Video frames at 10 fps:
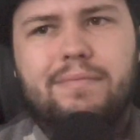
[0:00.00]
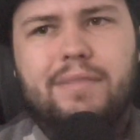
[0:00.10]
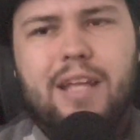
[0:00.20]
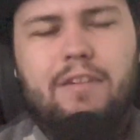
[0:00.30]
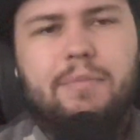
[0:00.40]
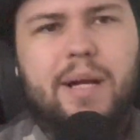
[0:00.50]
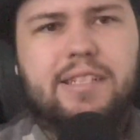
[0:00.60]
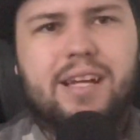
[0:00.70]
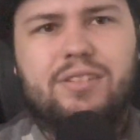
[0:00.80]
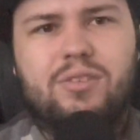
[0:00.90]
Everybody's
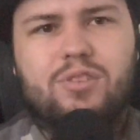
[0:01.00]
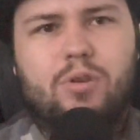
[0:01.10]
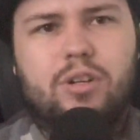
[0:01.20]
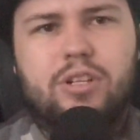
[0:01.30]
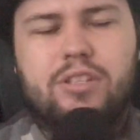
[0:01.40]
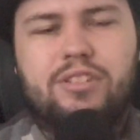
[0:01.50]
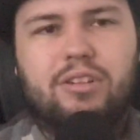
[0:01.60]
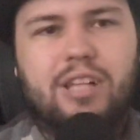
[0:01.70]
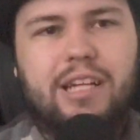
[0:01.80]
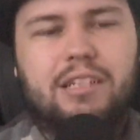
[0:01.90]
got their torches. They're
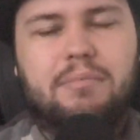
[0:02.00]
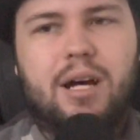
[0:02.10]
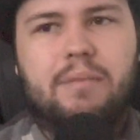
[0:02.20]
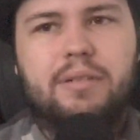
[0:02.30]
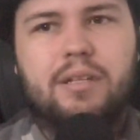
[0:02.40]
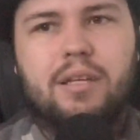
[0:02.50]
lighting them up.